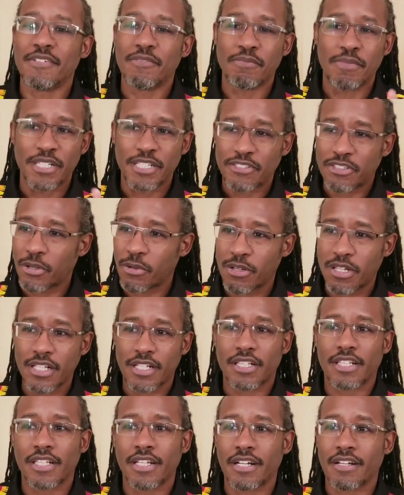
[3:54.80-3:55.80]
be totally
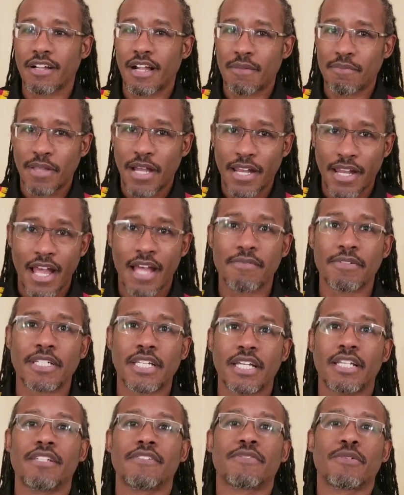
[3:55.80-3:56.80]
clear, I'm not
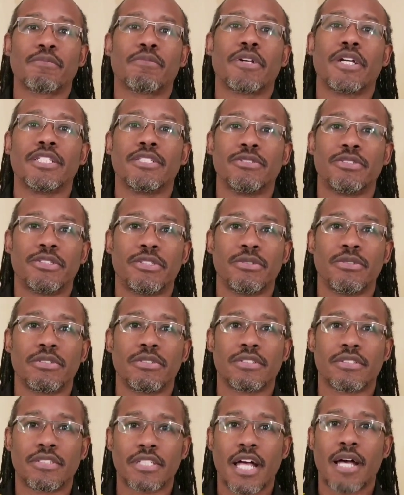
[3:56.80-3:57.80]
advocating for brand new
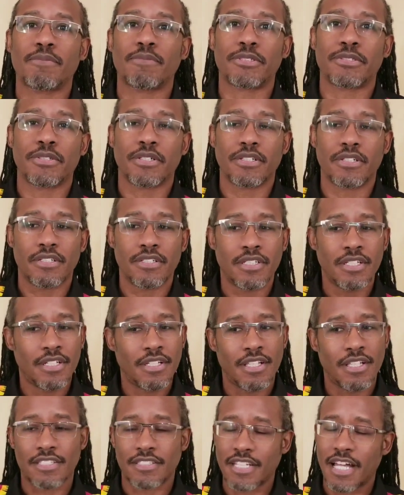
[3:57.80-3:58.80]
shooters to slap the trigger.
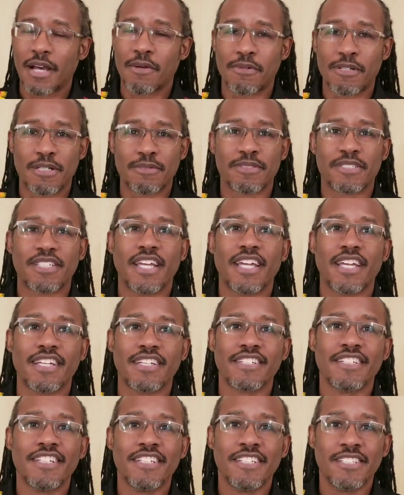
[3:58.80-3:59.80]
That's not what I'm
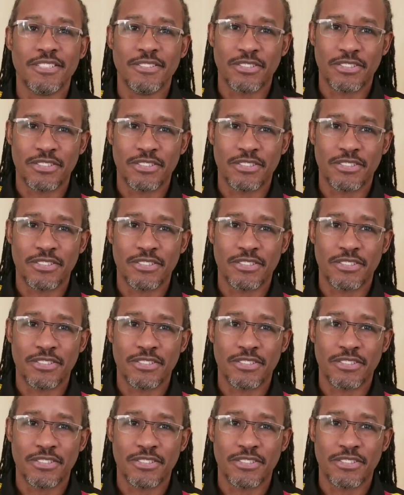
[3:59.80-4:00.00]
saying. You